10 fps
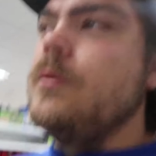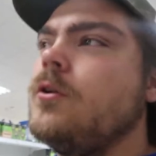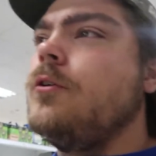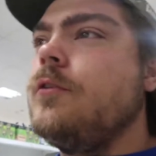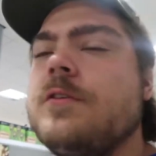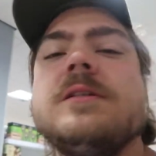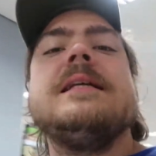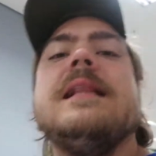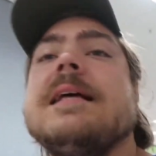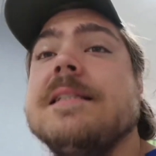but not enough to
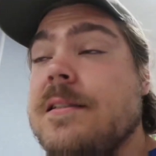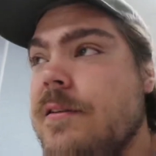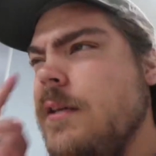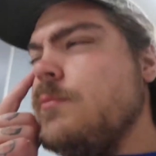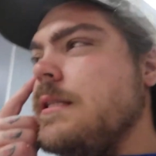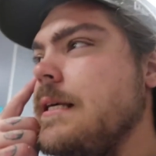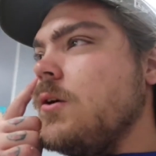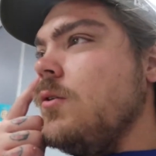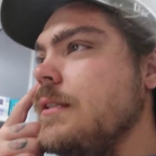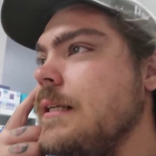need glasses. I think it was this
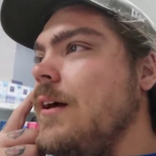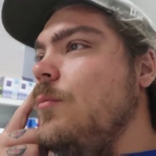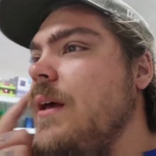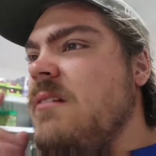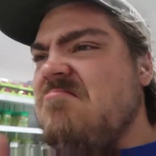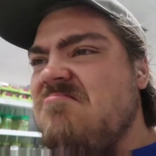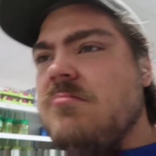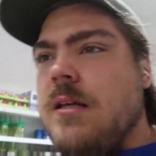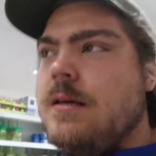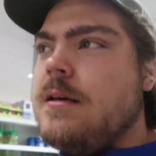eye a little bit.
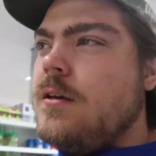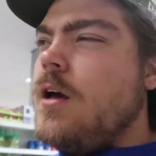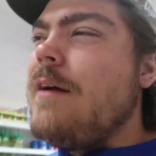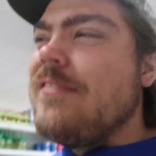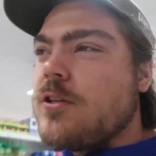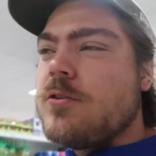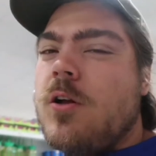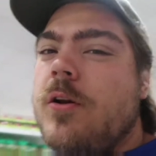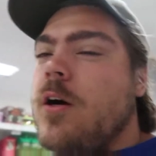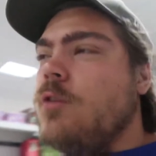Ever so
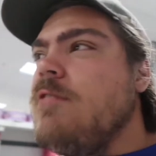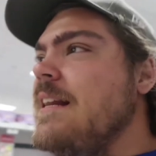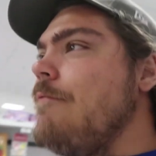slightly, I could read